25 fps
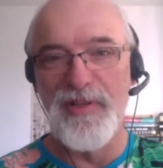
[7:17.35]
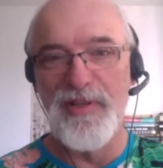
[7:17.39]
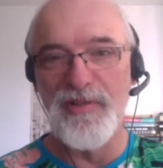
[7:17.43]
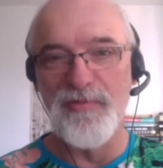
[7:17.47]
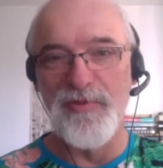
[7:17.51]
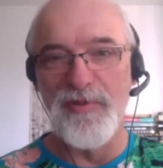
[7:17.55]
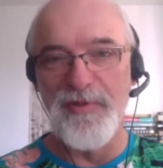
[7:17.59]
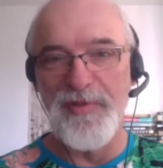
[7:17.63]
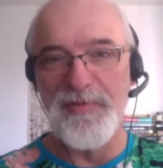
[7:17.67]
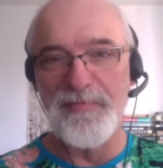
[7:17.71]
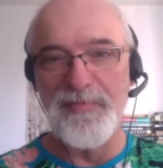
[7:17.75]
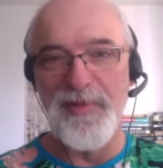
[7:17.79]

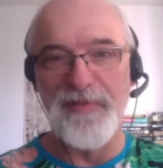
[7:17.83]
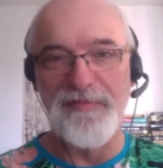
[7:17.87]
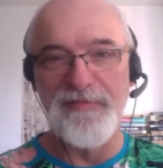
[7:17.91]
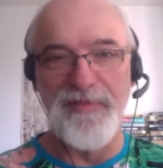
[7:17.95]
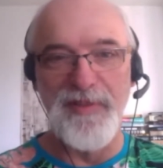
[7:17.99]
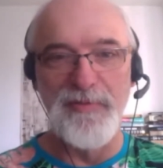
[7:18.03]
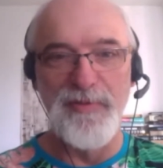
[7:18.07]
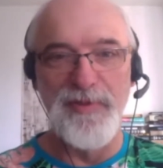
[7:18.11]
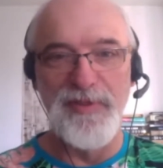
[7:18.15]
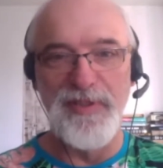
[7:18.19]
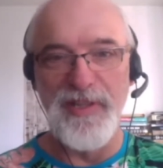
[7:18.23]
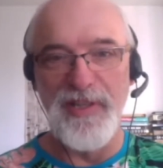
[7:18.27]
You will speak
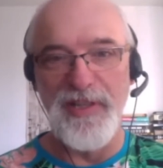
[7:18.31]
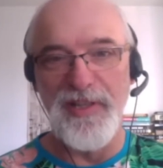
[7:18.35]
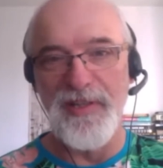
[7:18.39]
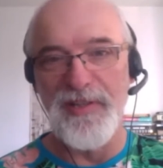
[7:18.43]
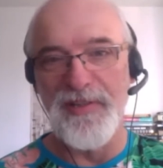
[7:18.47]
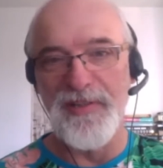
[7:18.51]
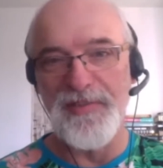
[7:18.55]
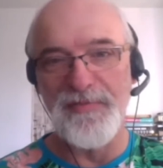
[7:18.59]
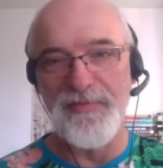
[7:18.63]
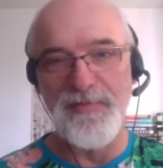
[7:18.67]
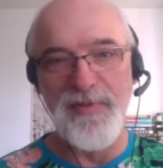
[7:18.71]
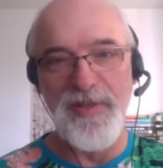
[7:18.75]

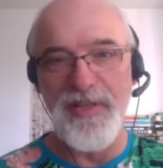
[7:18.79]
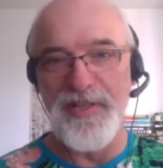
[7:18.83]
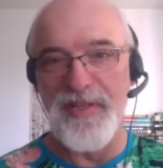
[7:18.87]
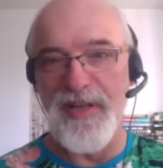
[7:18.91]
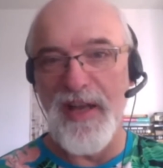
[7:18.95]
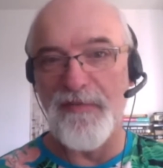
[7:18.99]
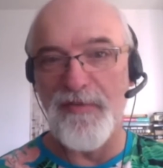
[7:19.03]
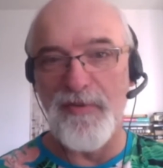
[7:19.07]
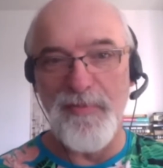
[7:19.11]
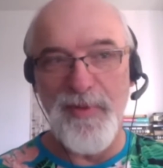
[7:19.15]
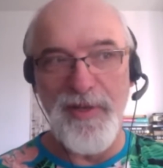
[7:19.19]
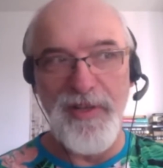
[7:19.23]
fluently in Swedish,
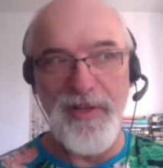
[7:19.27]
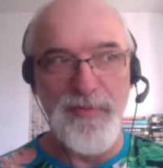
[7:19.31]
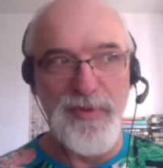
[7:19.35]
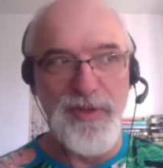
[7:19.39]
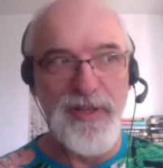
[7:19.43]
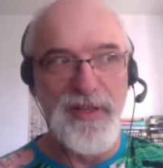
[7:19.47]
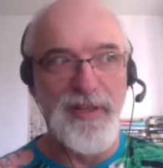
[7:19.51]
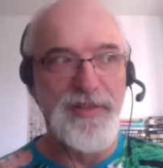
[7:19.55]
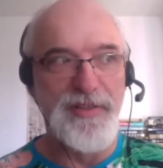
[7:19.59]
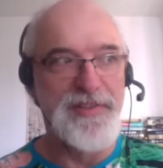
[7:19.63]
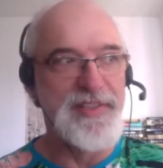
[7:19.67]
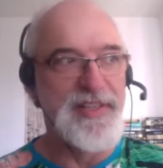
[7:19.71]
and everybody
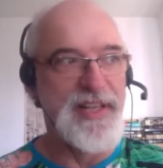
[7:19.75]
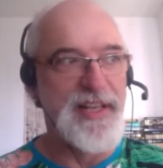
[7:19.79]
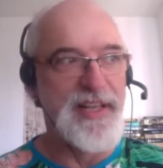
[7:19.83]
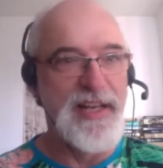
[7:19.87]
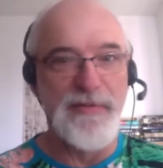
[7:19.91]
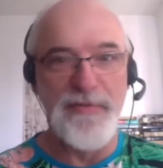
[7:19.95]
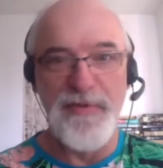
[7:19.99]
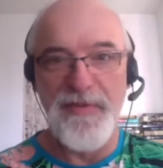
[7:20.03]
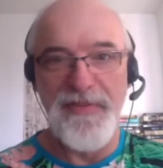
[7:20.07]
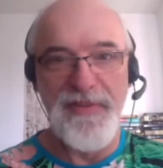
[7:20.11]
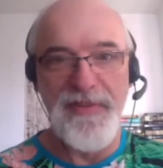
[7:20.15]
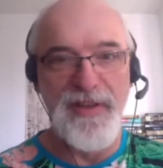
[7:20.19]
will
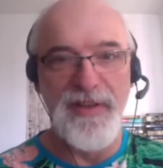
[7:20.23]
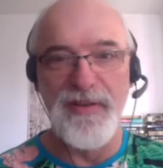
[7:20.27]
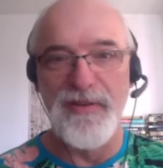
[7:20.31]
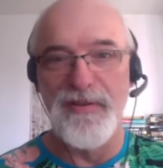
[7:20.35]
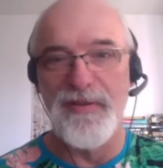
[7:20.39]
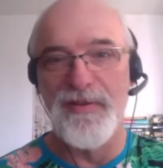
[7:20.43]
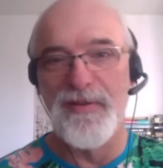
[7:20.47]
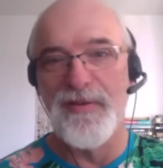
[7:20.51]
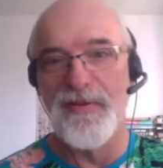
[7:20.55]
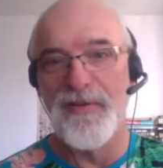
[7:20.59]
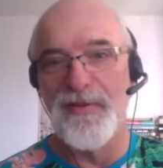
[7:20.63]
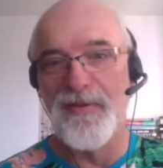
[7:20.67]
understand everything.
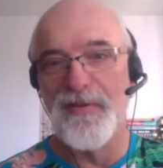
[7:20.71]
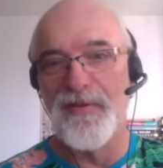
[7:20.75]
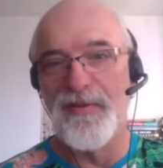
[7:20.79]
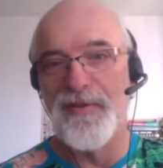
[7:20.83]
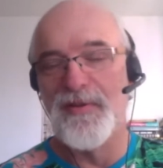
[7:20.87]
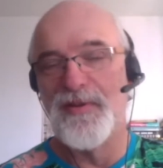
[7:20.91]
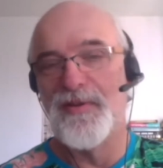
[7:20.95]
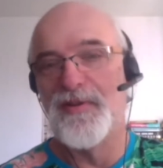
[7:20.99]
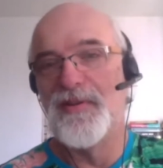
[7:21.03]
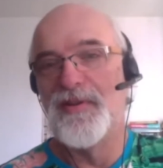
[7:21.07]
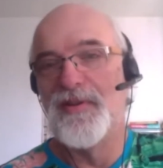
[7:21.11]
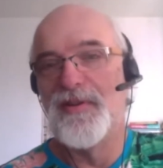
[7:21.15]

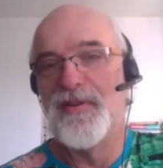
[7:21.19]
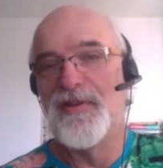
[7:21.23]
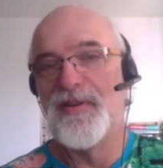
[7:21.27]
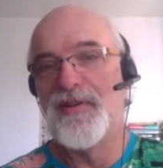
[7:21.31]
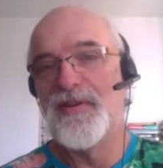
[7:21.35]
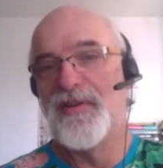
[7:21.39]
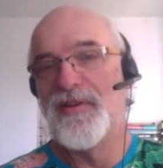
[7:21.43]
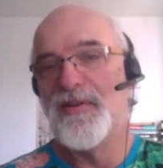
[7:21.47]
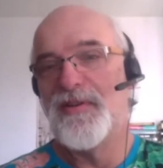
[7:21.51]
Yeah,